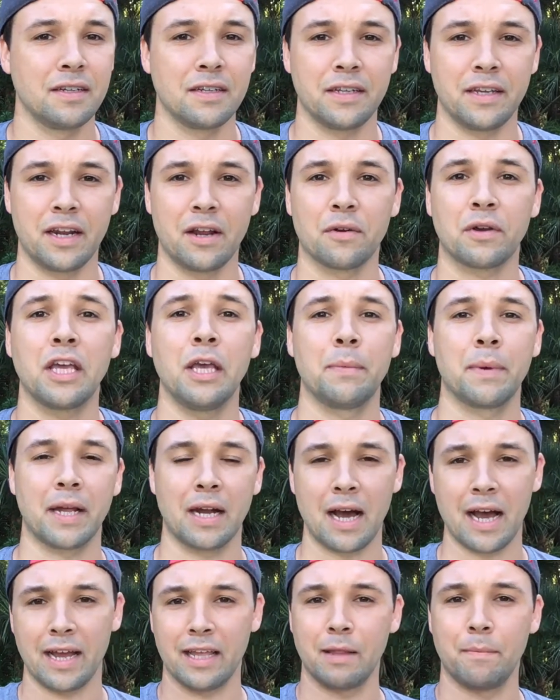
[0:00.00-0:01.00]
you know, keeping an
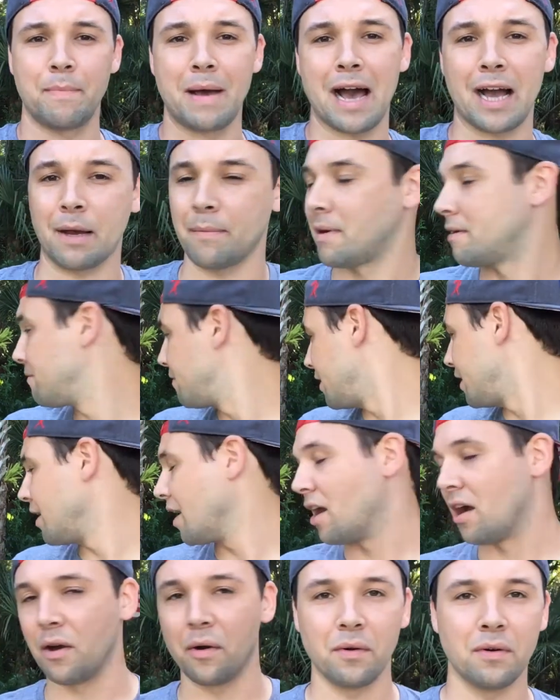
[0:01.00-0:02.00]
eye in the back of my
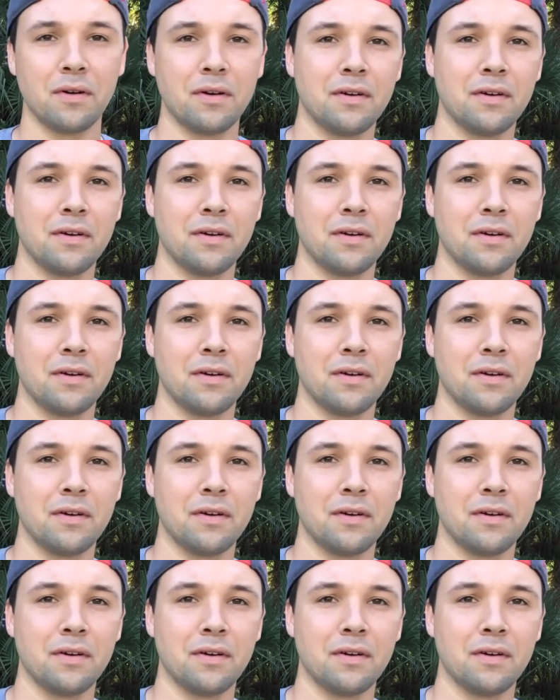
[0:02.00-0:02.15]
video